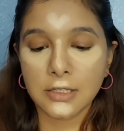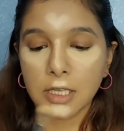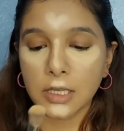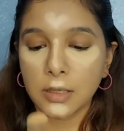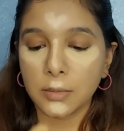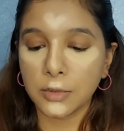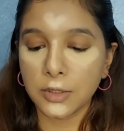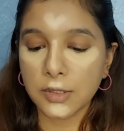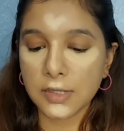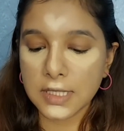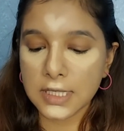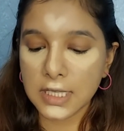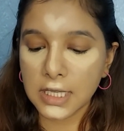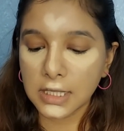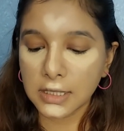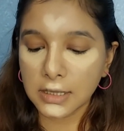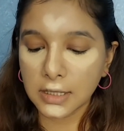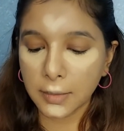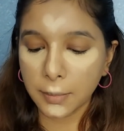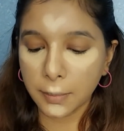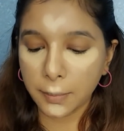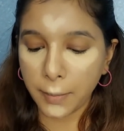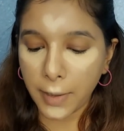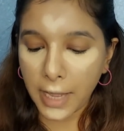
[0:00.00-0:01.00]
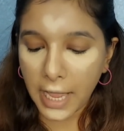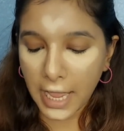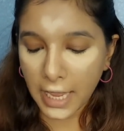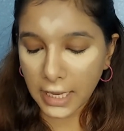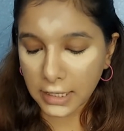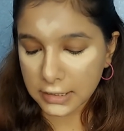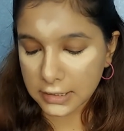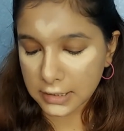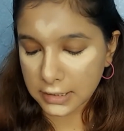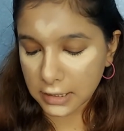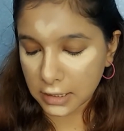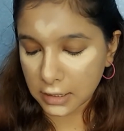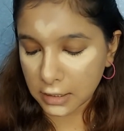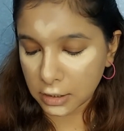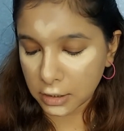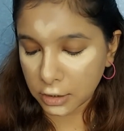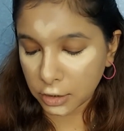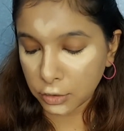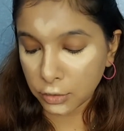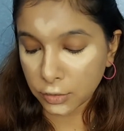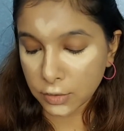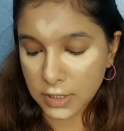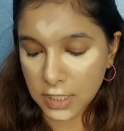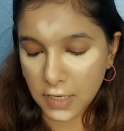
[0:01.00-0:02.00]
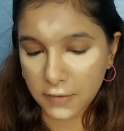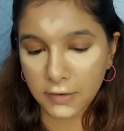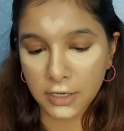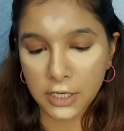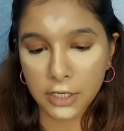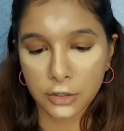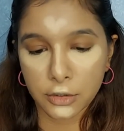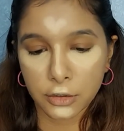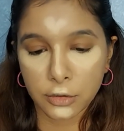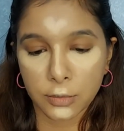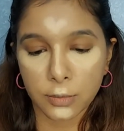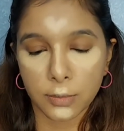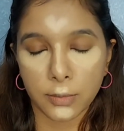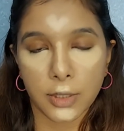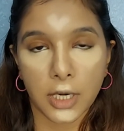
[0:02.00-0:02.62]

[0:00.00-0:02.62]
So I'm using the PAC's 272